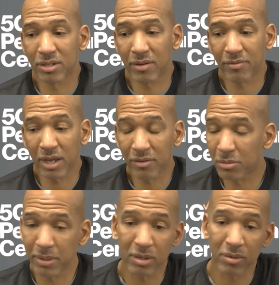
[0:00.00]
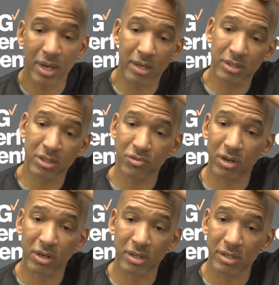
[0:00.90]
I've ever been around as
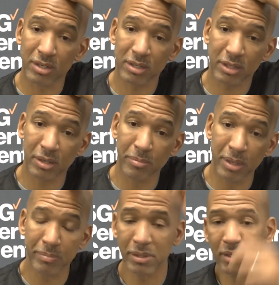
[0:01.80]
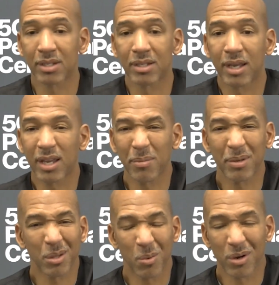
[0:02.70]
far as commitment to the game and the work